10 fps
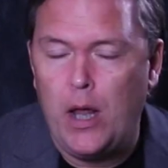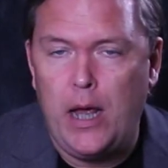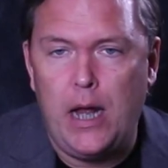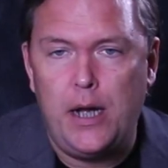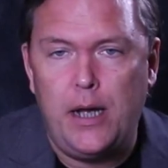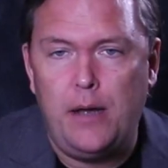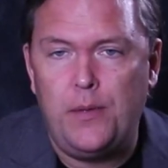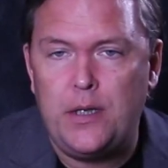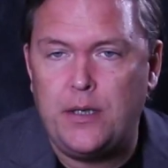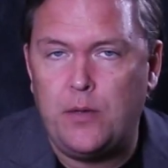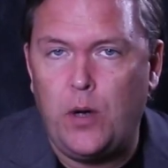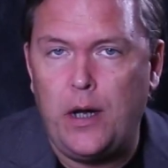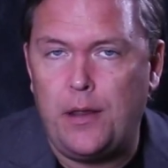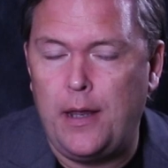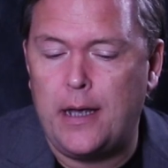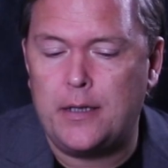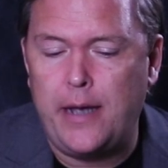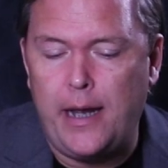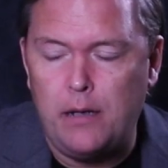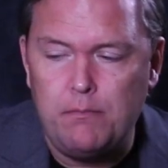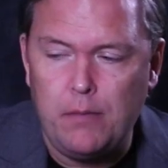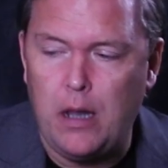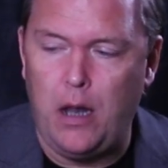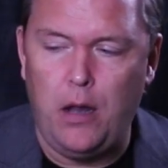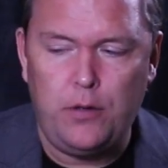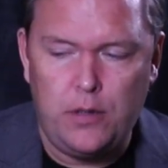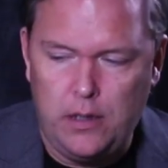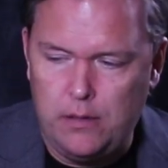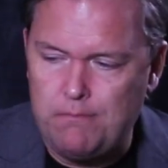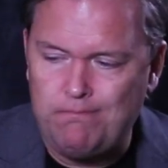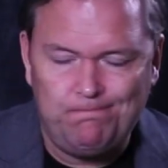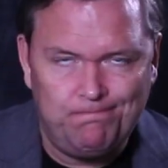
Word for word: And uh, this is a wine I think has gained a lot in,